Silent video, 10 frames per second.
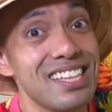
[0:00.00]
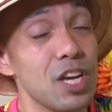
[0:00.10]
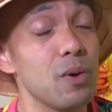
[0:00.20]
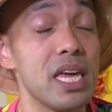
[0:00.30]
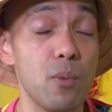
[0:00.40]

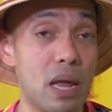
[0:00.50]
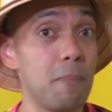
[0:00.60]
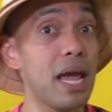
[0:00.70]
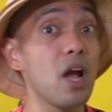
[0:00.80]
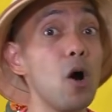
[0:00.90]
so he went
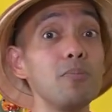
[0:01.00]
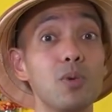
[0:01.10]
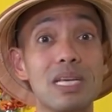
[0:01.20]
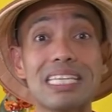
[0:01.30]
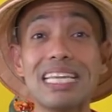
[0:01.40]
back home
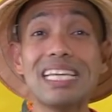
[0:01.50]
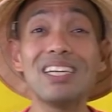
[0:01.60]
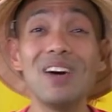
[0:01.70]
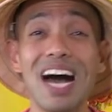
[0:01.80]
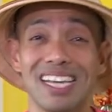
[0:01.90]
to his
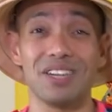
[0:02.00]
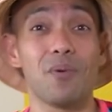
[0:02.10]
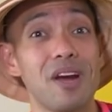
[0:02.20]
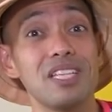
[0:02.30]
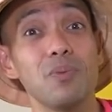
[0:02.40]
little hut
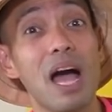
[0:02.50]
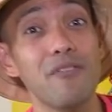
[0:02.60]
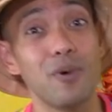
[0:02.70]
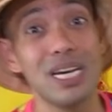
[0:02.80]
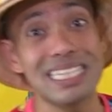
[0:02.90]
where his
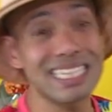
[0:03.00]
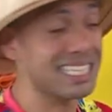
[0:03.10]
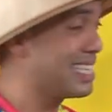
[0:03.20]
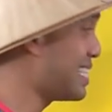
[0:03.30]
wife was.